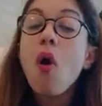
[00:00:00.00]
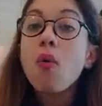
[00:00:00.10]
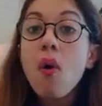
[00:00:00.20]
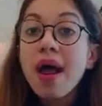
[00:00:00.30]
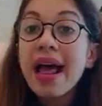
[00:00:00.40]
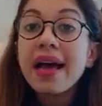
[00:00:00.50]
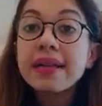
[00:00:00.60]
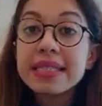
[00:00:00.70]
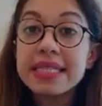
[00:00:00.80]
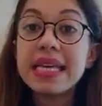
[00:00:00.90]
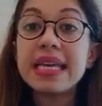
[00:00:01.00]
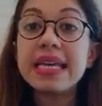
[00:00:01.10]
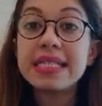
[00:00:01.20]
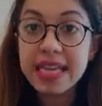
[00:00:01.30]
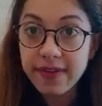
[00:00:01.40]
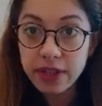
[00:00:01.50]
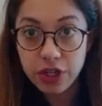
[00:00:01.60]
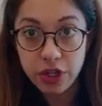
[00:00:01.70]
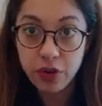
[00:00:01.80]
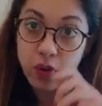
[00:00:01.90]
What else is given
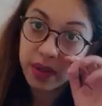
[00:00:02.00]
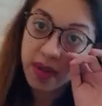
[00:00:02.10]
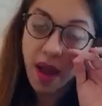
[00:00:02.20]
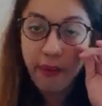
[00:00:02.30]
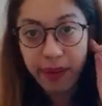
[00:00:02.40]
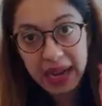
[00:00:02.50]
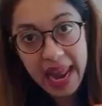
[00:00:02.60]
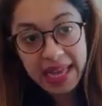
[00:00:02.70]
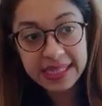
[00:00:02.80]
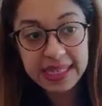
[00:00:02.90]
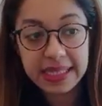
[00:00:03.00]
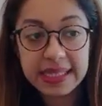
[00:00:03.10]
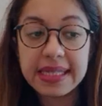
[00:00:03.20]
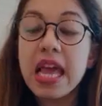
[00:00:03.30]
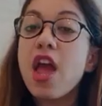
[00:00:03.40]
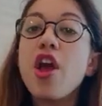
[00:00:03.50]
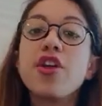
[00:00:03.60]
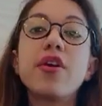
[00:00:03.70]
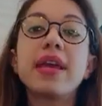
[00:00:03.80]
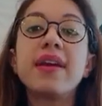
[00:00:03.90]
to you with our classes?
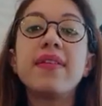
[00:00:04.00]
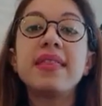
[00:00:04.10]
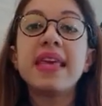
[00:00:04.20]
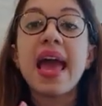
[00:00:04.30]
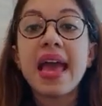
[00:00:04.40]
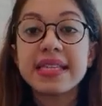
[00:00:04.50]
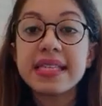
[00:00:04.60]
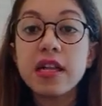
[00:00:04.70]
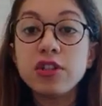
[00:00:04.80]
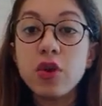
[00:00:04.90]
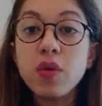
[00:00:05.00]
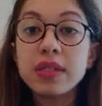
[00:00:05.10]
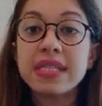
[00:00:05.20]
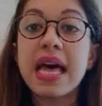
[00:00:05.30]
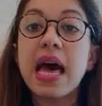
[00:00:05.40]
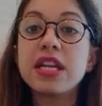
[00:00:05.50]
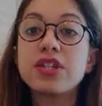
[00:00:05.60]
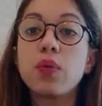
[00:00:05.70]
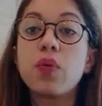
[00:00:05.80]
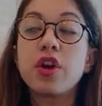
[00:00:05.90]
You're given the Excel notes
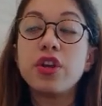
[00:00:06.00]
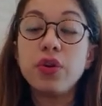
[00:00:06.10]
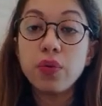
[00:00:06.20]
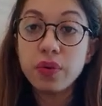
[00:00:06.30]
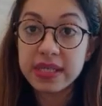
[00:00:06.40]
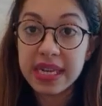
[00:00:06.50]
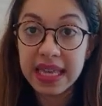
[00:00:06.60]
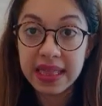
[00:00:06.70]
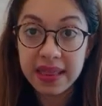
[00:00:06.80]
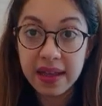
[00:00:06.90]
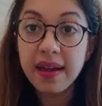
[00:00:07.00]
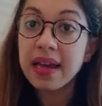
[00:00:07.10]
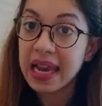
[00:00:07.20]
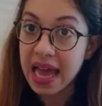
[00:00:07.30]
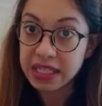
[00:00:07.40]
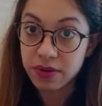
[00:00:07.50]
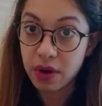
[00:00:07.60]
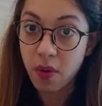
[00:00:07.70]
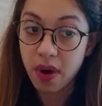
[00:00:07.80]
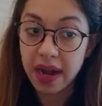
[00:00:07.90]
that were used in the class
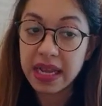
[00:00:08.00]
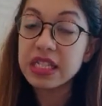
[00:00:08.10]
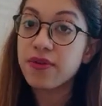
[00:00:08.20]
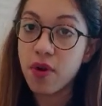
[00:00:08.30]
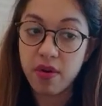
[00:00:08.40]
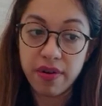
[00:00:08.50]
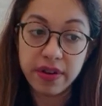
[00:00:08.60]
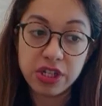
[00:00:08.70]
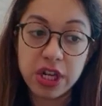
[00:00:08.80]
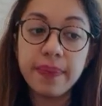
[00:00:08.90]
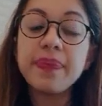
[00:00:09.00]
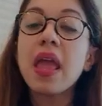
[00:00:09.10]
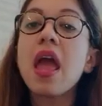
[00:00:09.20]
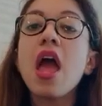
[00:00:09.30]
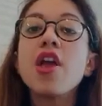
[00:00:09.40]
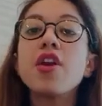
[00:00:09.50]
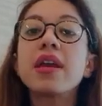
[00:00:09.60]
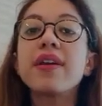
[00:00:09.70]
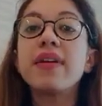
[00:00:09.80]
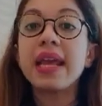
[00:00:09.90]
recordings for revision. You're
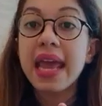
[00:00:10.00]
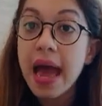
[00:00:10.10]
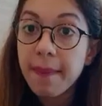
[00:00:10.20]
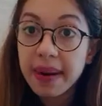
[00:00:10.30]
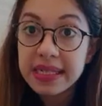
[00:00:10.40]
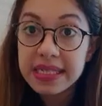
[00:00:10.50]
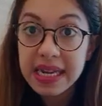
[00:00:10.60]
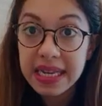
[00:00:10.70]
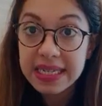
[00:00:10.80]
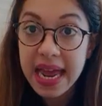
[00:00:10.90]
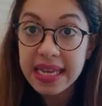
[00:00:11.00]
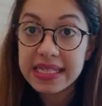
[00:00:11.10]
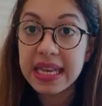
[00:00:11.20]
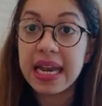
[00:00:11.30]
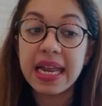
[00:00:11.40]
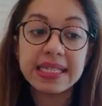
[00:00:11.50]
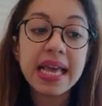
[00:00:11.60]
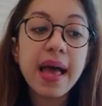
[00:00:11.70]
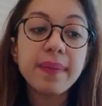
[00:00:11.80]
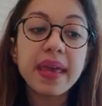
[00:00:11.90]
given a Kaplan study text and an
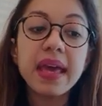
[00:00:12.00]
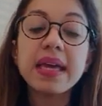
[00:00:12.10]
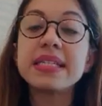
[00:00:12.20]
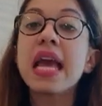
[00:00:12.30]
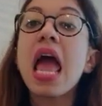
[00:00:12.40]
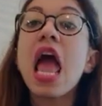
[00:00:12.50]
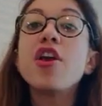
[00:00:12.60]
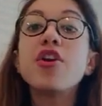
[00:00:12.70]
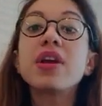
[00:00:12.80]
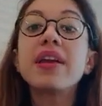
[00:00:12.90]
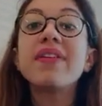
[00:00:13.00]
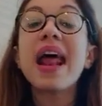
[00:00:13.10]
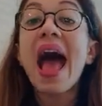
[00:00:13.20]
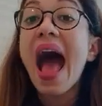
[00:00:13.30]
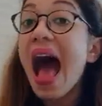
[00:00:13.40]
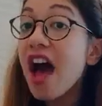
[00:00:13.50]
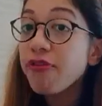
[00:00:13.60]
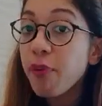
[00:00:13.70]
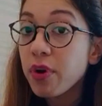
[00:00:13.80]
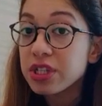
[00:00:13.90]
exam kit. You're given a
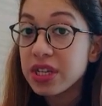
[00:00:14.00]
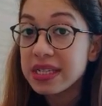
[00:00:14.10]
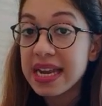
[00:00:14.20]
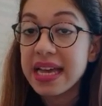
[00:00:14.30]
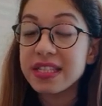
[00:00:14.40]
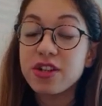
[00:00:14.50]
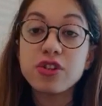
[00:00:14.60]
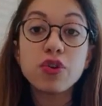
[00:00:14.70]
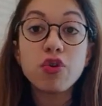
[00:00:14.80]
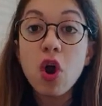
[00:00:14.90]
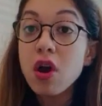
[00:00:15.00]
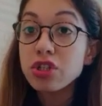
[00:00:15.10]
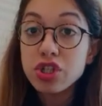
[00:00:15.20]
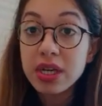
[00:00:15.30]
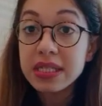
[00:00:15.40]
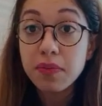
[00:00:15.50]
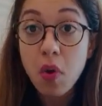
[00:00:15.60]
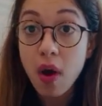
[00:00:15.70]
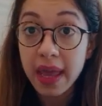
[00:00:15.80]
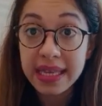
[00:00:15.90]
half portion test. So not just
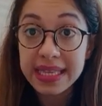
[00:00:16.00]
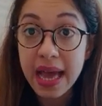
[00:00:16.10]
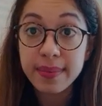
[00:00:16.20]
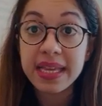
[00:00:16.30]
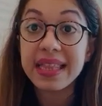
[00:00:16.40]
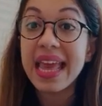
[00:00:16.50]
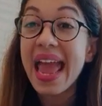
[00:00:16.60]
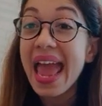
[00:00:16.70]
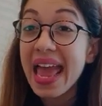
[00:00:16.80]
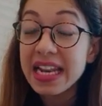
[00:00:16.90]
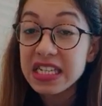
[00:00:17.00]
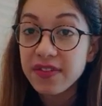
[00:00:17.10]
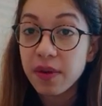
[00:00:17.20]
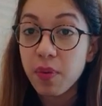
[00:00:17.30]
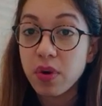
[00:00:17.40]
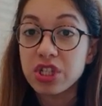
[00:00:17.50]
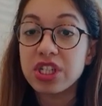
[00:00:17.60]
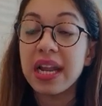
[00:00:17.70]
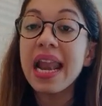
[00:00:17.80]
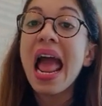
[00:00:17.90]
mock exams at the end of the
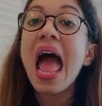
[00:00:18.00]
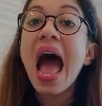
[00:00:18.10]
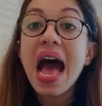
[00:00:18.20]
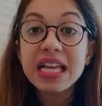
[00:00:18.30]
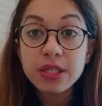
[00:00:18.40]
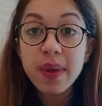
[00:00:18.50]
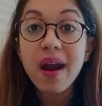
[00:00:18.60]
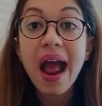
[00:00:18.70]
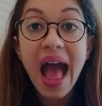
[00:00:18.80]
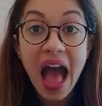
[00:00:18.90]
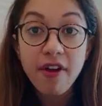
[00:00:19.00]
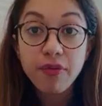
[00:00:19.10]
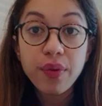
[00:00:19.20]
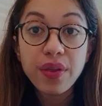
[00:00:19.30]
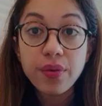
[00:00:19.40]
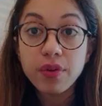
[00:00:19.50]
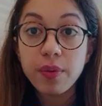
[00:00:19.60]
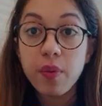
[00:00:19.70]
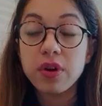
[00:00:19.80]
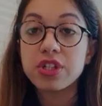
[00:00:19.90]
portion. As we are halfway through
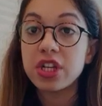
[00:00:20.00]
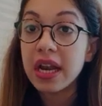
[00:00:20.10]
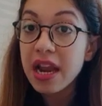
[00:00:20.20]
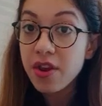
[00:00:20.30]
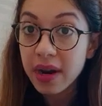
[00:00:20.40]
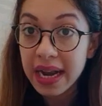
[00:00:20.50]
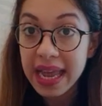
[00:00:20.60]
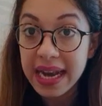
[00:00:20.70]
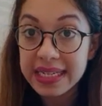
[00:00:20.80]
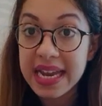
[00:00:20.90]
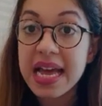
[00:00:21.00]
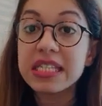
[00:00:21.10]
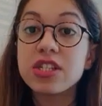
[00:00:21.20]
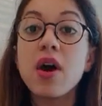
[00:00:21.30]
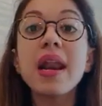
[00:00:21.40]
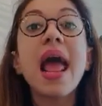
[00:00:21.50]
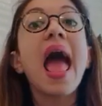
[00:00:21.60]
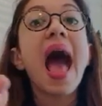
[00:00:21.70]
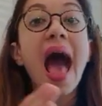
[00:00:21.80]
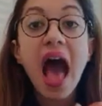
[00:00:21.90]
the portion, you're gonna get a test on
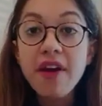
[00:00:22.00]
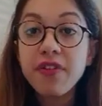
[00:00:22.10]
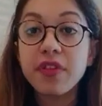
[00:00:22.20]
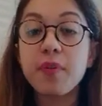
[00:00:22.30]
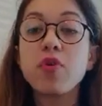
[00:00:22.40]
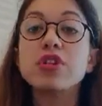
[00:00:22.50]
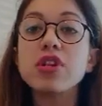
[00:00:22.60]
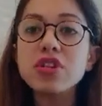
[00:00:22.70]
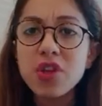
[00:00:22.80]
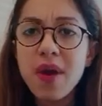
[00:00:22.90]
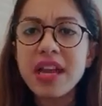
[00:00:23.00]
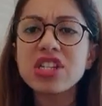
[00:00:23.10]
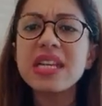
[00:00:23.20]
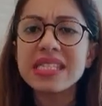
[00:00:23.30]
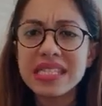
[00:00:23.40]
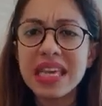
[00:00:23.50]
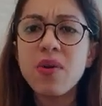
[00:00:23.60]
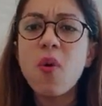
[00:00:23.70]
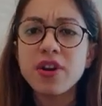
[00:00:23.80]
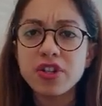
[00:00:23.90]
half of the portion so you actually see
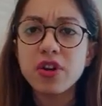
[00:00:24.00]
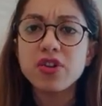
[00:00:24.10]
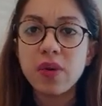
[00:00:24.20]
what you're